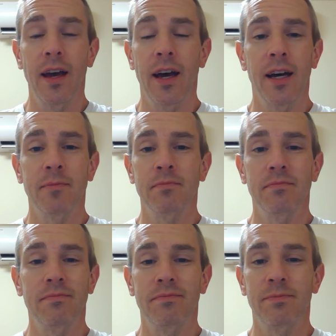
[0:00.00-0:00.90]

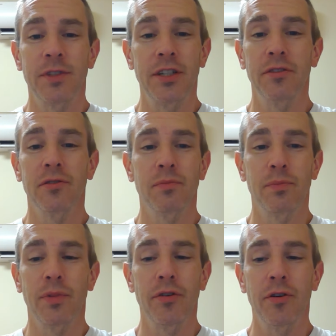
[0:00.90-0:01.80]
I'm
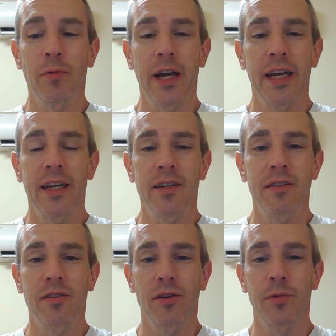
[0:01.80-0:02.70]
still blown
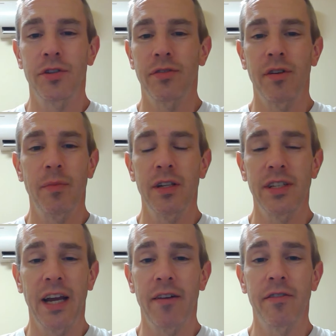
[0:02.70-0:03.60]
away almost 3
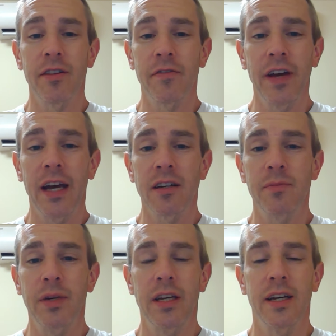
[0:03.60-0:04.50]
months after the fact,
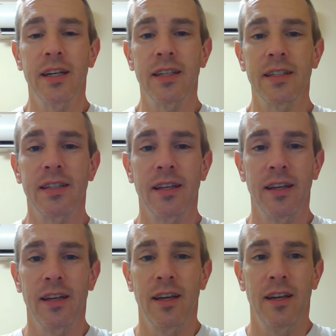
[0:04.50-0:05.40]
because
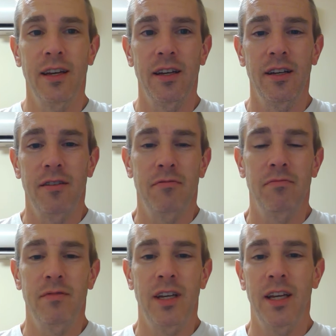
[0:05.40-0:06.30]

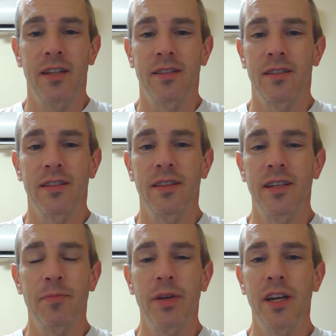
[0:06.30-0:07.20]
it's
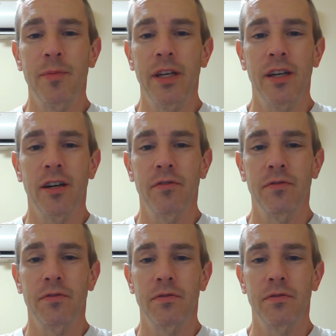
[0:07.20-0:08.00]
the epitome of